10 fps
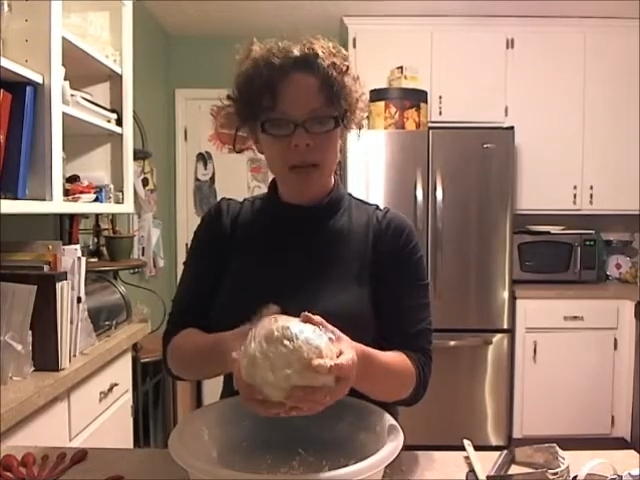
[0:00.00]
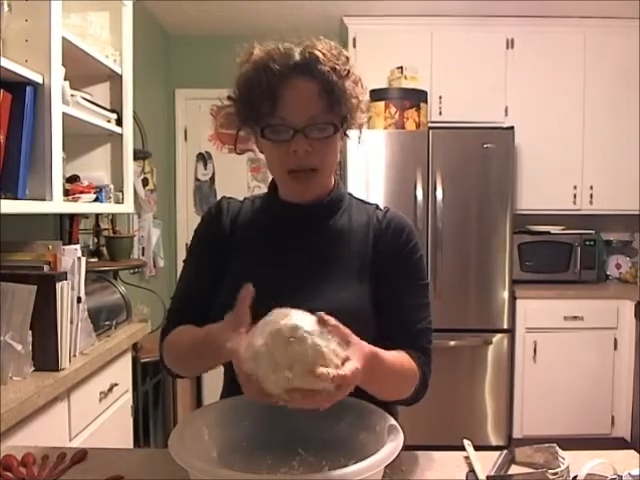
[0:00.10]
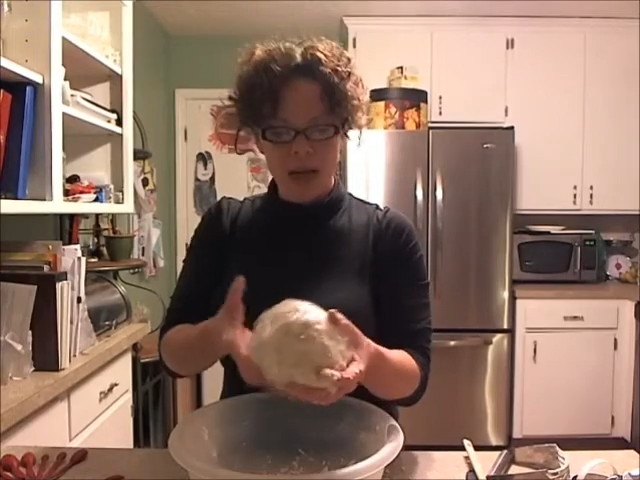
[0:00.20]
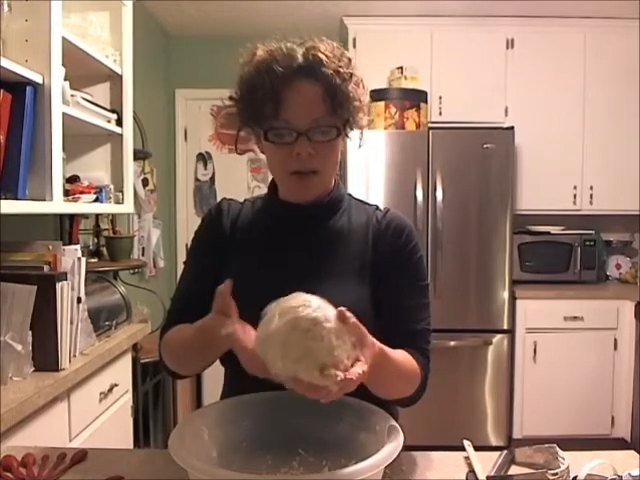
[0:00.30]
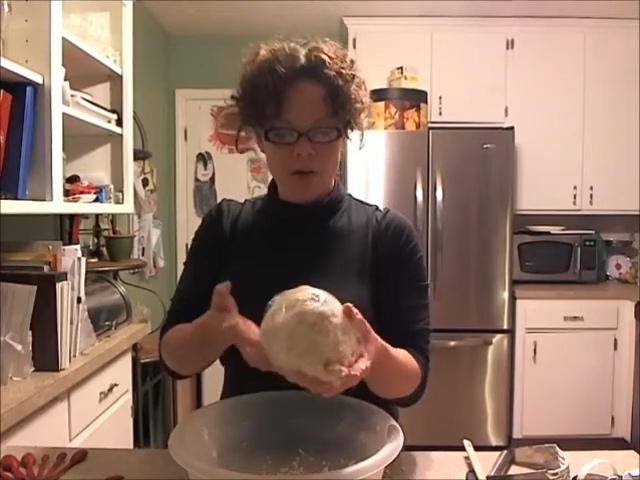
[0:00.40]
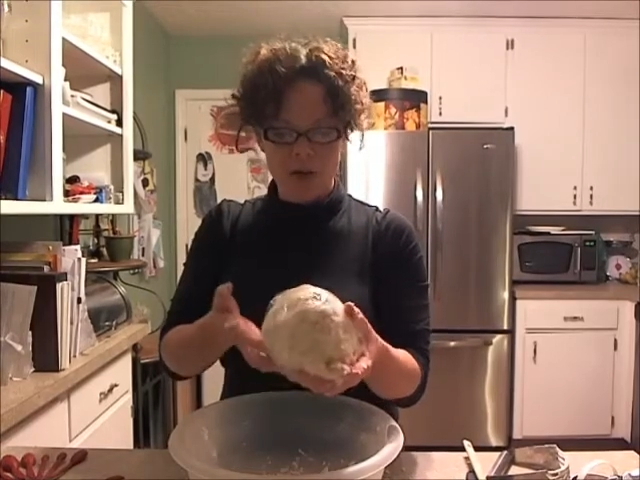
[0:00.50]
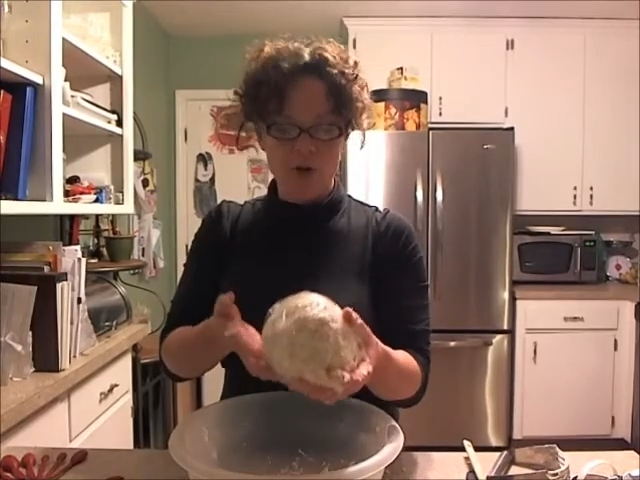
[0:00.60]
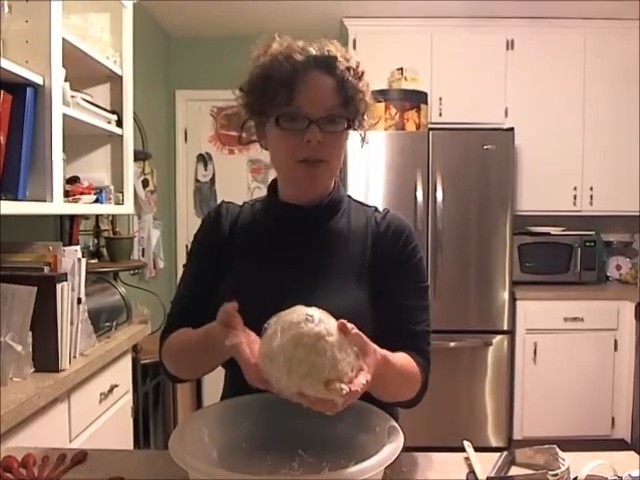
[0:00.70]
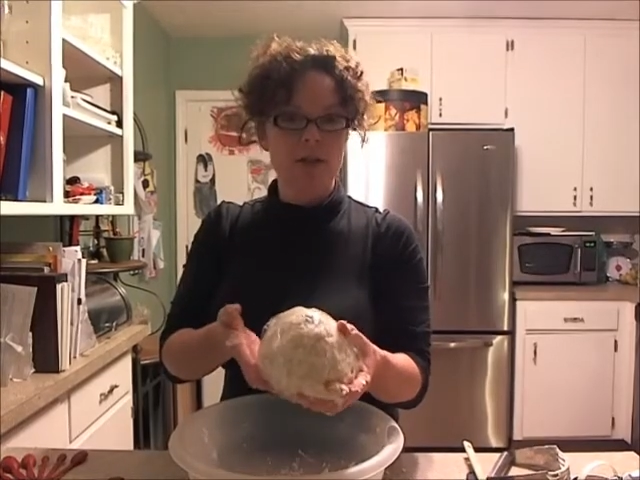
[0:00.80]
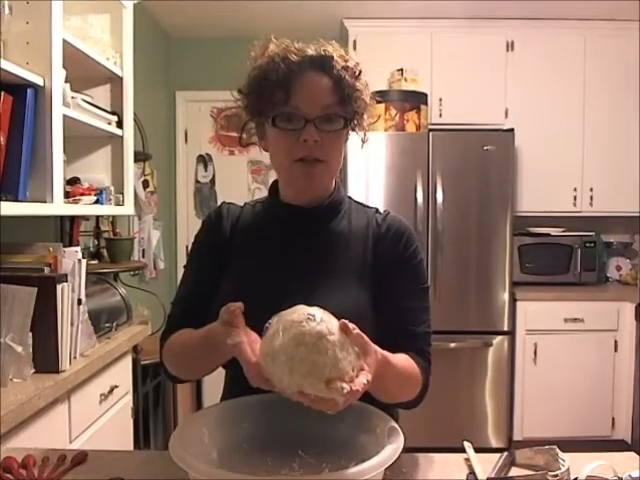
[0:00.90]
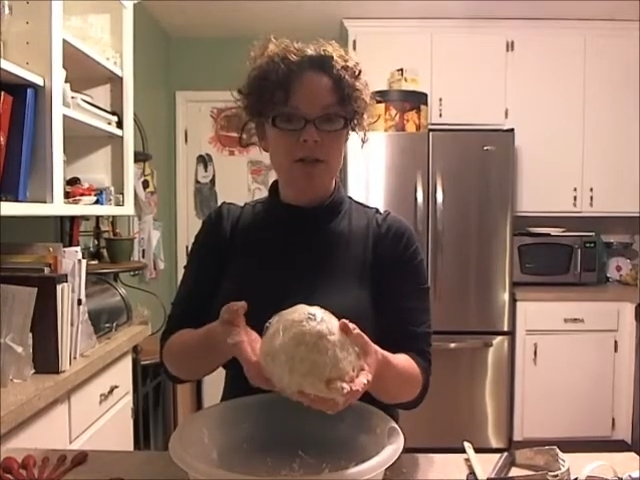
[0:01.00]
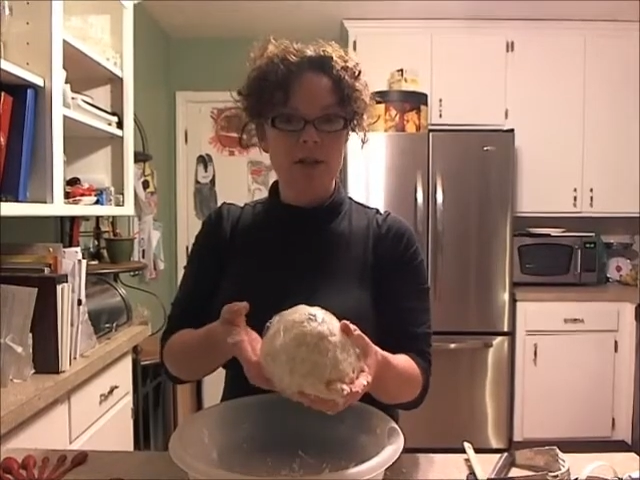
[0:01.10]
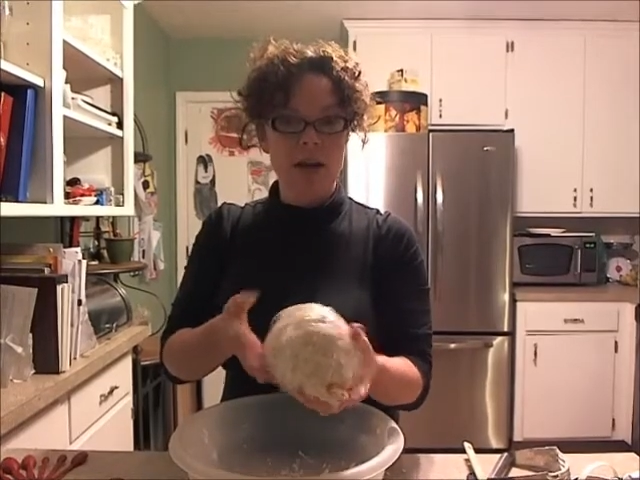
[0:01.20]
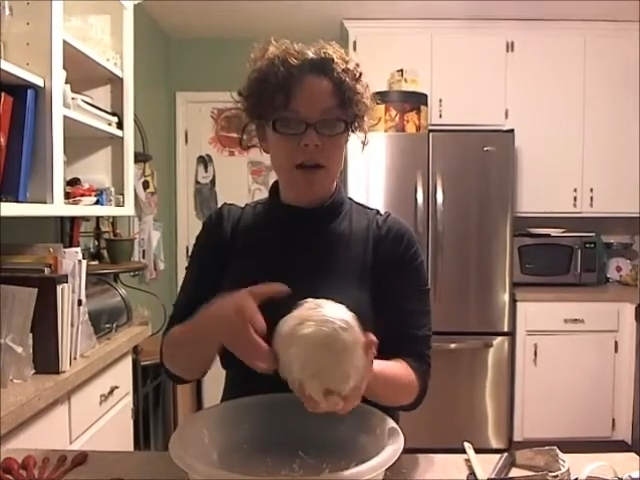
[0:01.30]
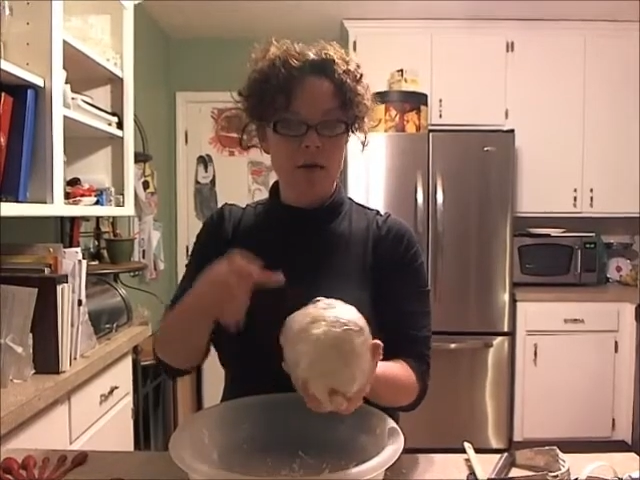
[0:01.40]
If you don't want to use it
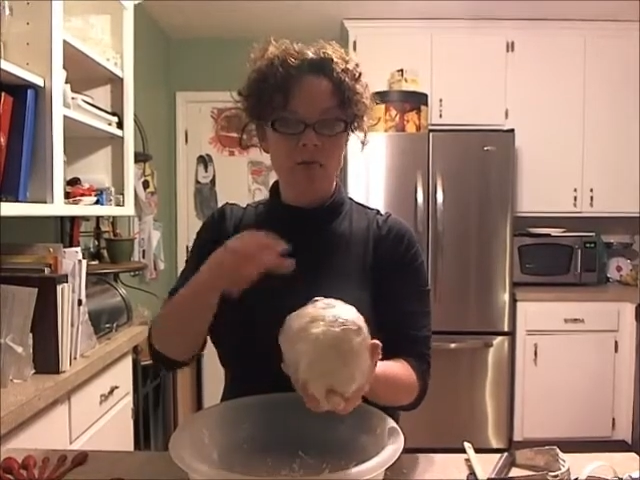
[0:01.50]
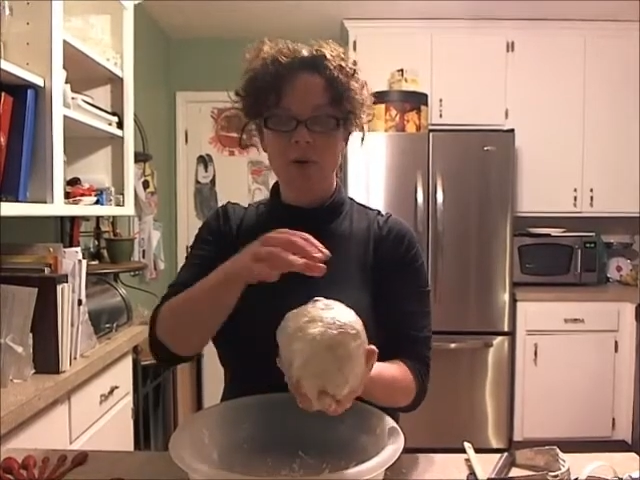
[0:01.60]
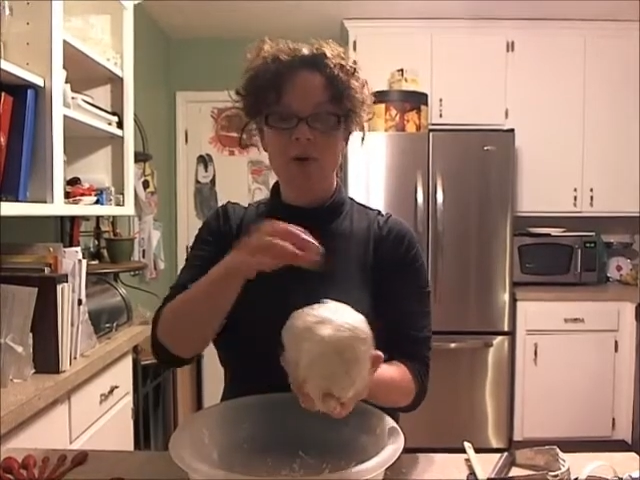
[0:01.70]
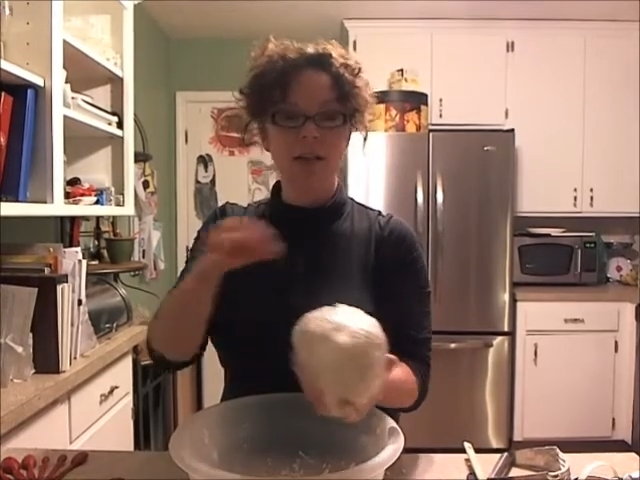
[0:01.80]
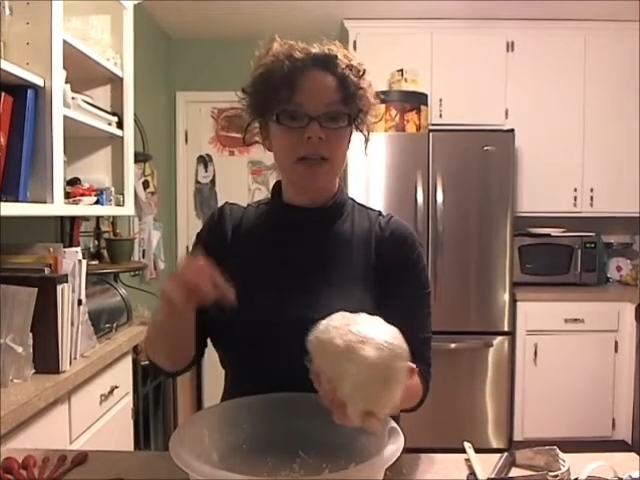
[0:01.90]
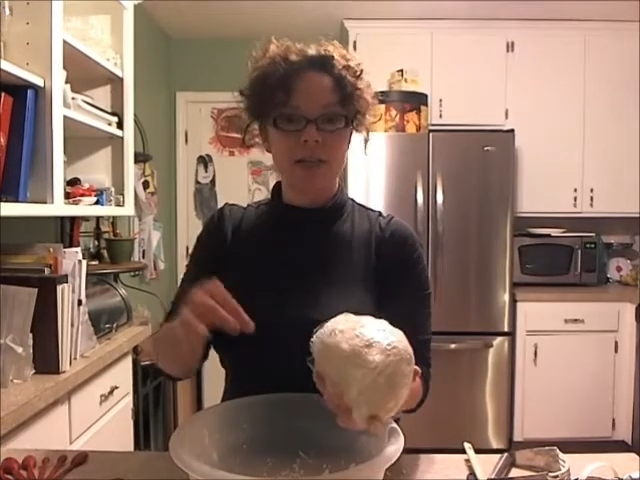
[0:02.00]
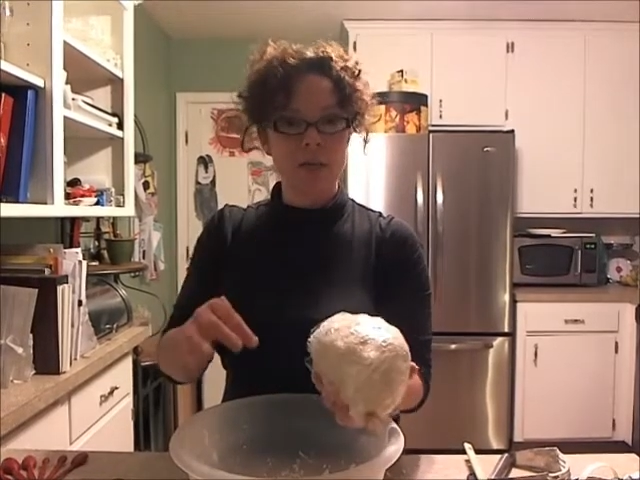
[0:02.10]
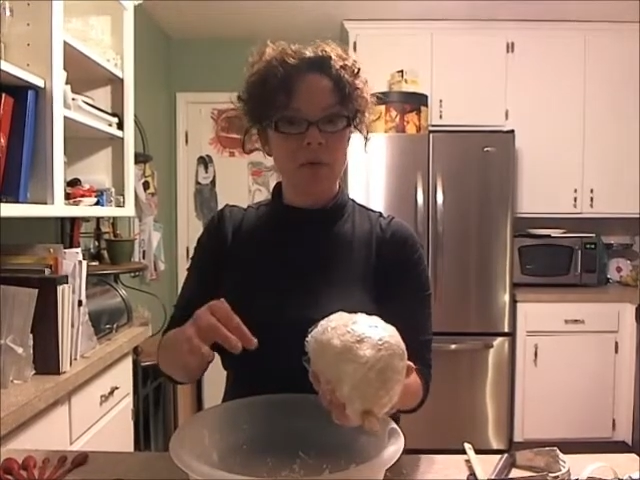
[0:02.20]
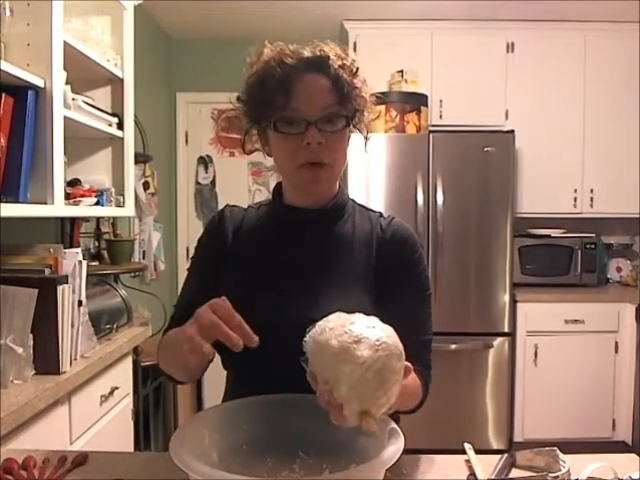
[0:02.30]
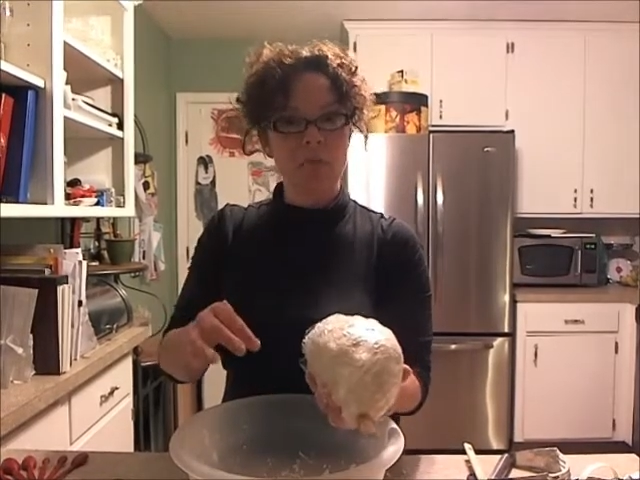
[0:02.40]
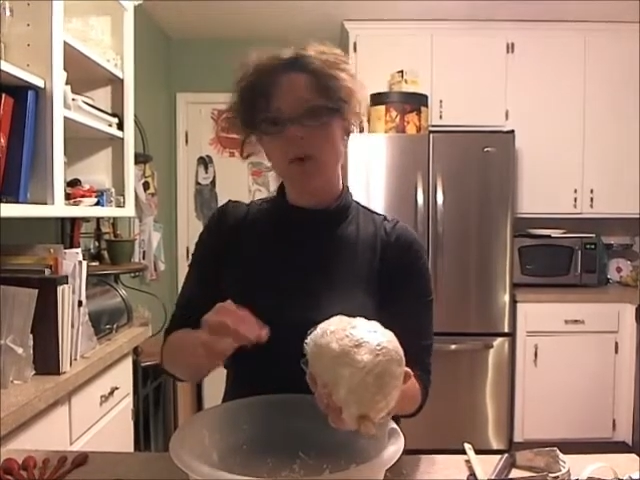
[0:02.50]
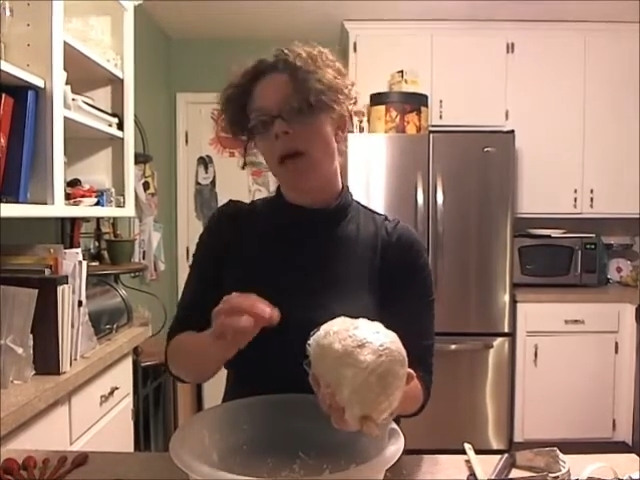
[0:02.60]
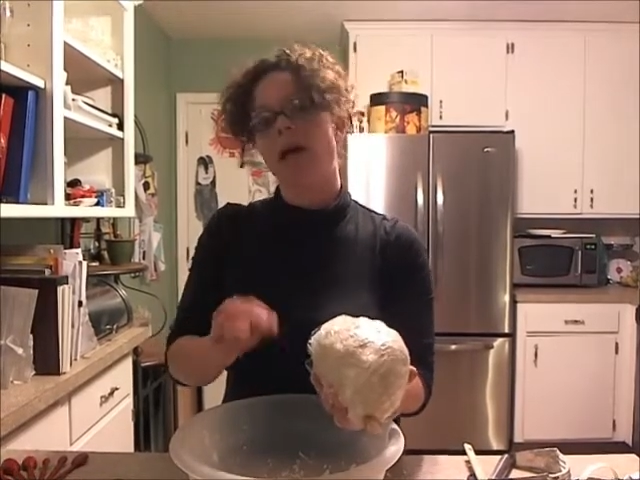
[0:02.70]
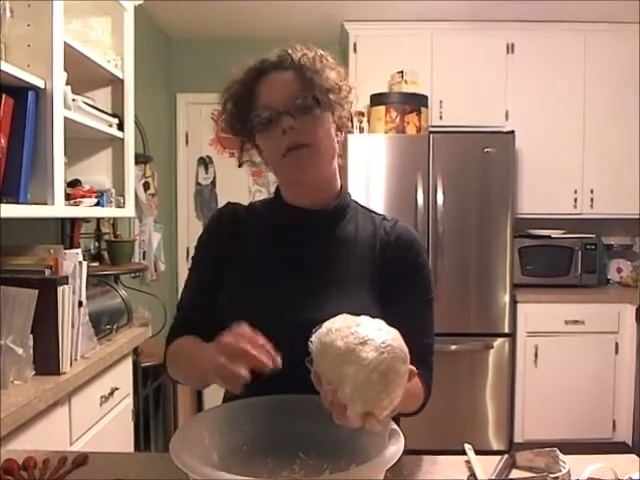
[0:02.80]
now, put it in a Ziploc bag,